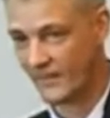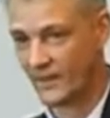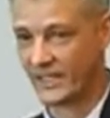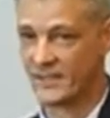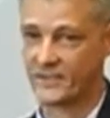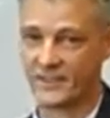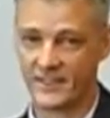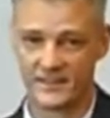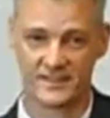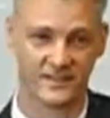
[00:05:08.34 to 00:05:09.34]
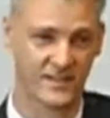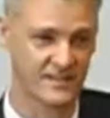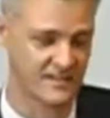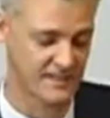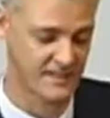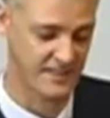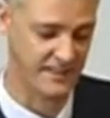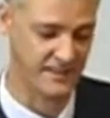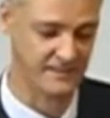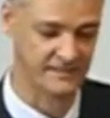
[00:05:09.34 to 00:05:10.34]
Okay, so that's
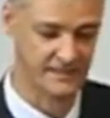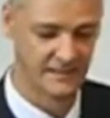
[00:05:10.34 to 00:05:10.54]
HANA.